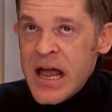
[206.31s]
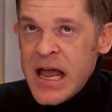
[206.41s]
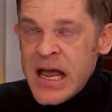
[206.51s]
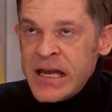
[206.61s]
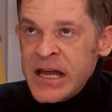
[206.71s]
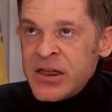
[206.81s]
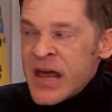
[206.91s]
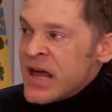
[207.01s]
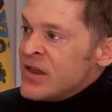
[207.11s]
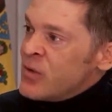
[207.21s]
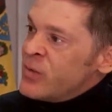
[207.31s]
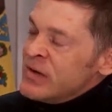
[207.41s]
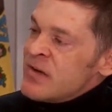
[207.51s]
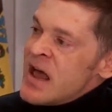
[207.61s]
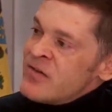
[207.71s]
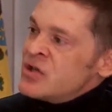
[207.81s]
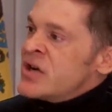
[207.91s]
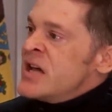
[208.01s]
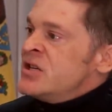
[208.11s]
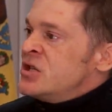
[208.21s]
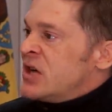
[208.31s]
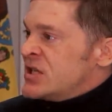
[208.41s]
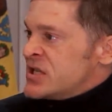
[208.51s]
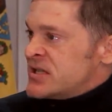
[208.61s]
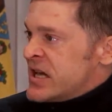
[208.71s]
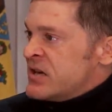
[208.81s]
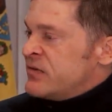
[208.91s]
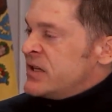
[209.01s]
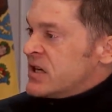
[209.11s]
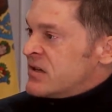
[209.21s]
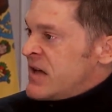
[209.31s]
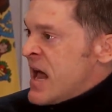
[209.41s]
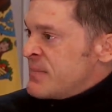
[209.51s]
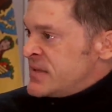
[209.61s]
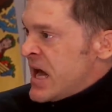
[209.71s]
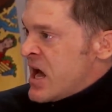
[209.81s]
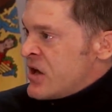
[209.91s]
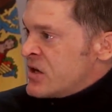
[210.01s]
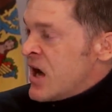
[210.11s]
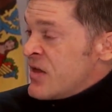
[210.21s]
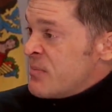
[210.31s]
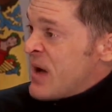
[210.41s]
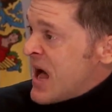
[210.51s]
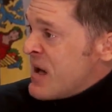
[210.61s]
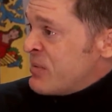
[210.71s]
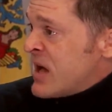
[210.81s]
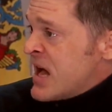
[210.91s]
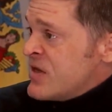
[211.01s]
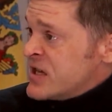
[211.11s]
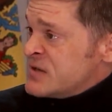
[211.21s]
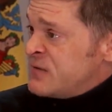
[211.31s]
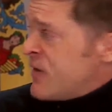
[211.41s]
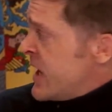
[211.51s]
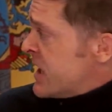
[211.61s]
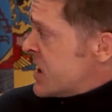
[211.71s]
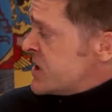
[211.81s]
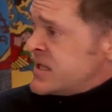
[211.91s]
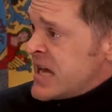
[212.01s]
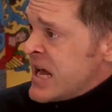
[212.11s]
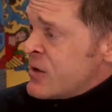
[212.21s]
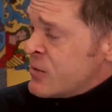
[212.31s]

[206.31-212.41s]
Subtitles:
anything that we've ever tried to do legislatively to clamp down on the pipeline that is flooding our state